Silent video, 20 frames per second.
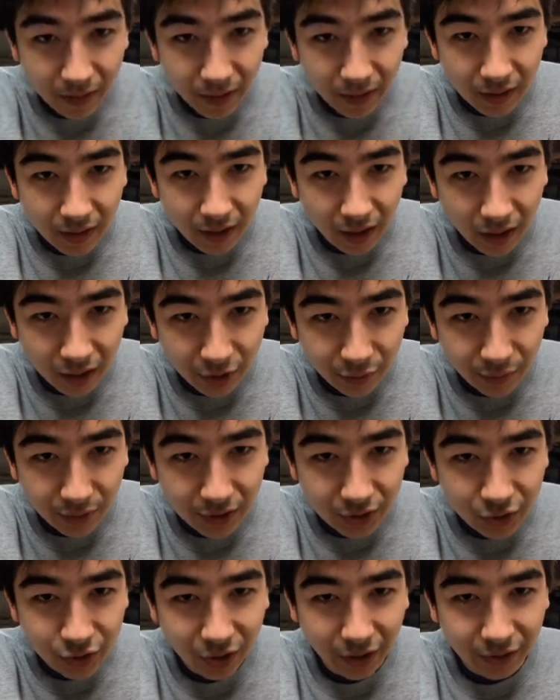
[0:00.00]
Karina
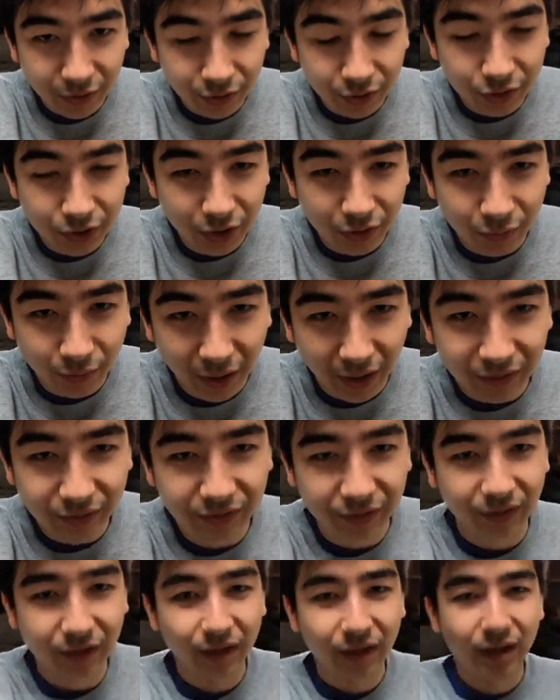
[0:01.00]
Schreider, you should
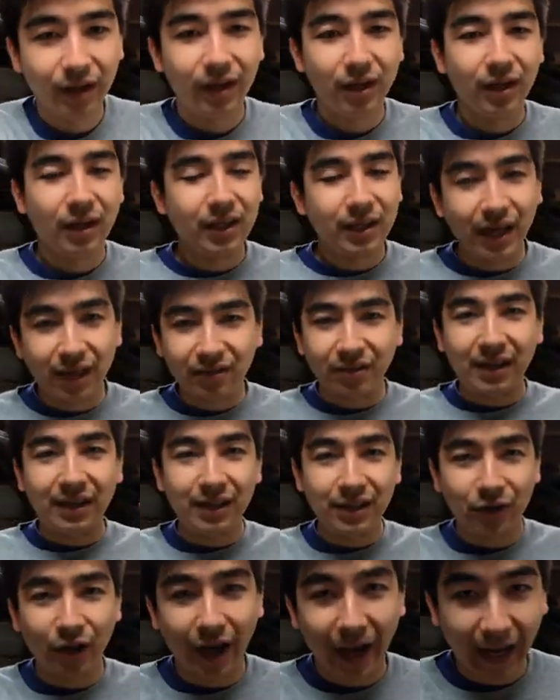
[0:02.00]
rest. Yes, I
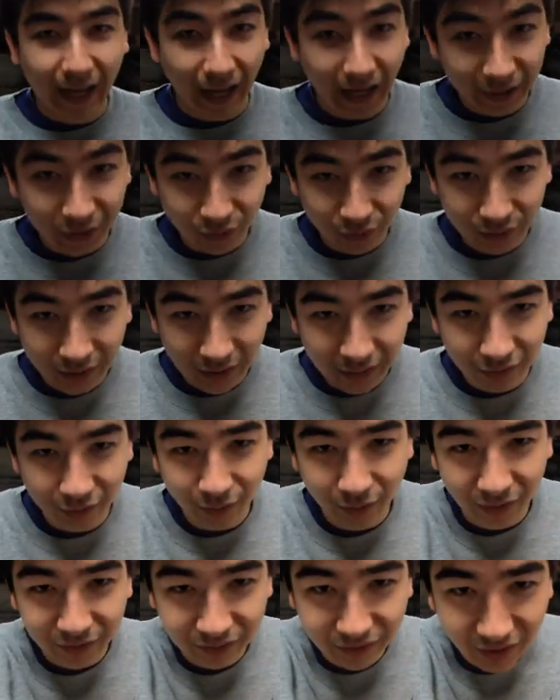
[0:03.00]
need to. I do need to
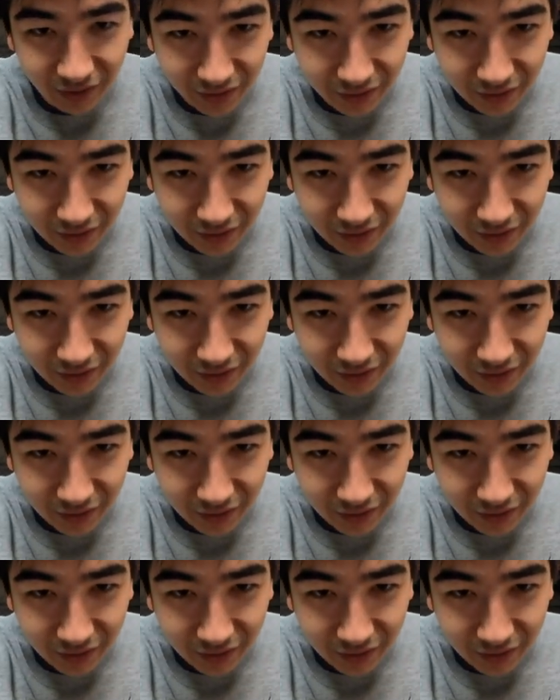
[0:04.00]
rest.